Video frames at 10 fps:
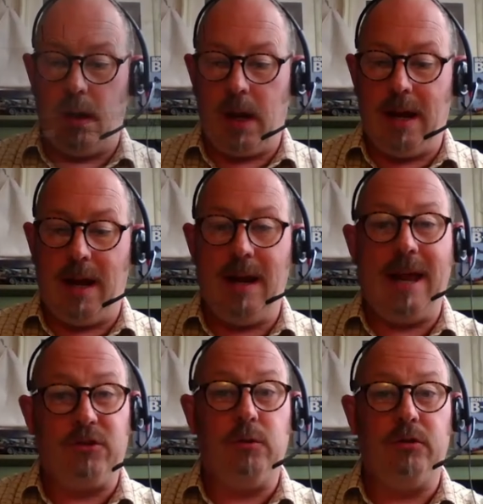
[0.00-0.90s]
a, a
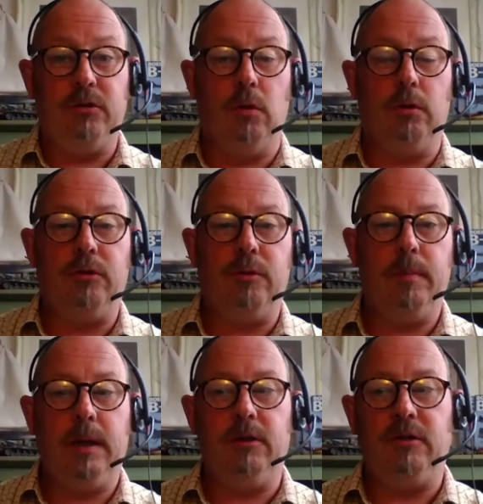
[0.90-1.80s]
last resort
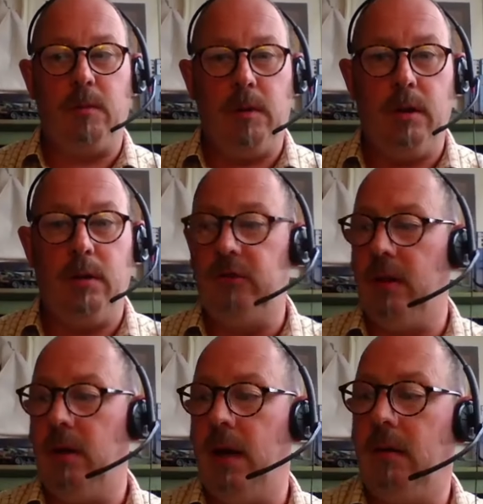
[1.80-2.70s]
because they were
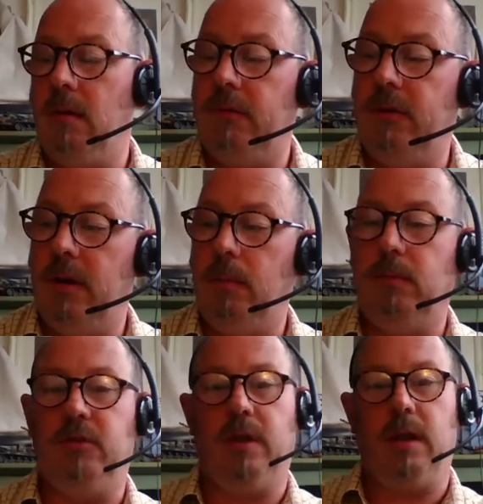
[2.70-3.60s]
losing aircraft in
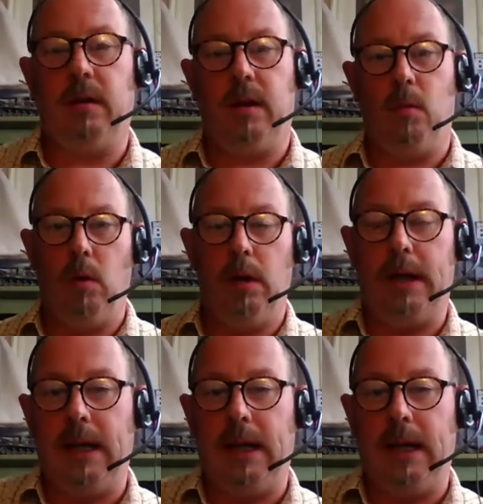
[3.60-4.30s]
numbers and, and they were